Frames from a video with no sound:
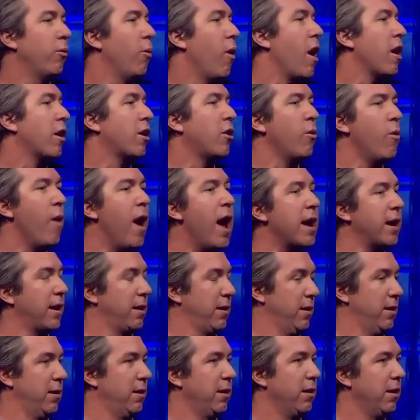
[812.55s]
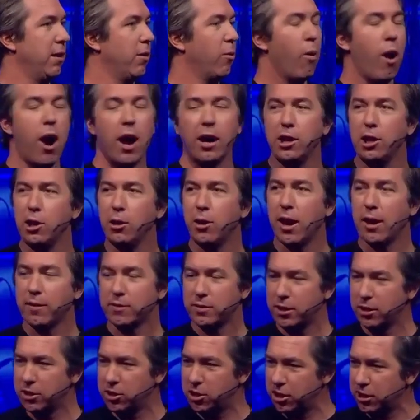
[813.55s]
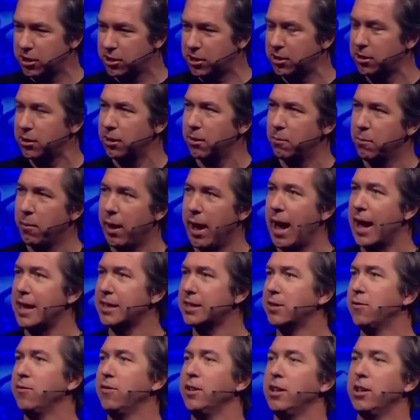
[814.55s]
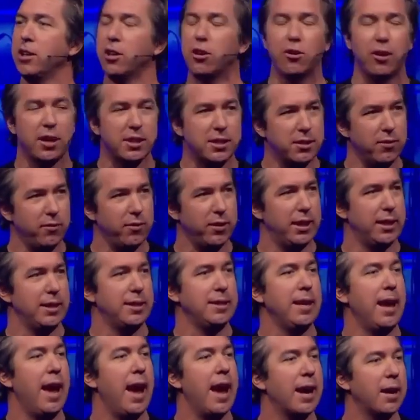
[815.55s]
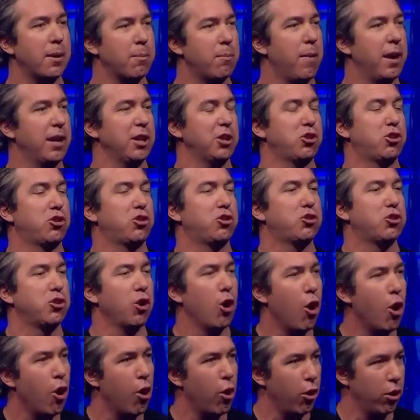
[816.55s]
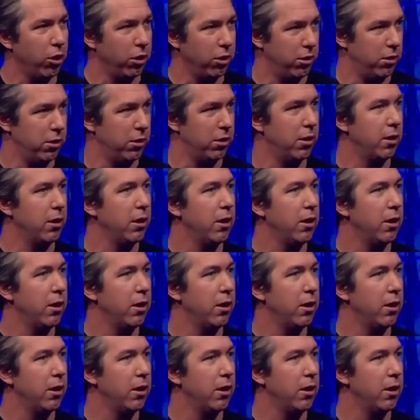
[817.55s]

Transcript: and walk away? Why do you have to just passively aggressively attack my soul?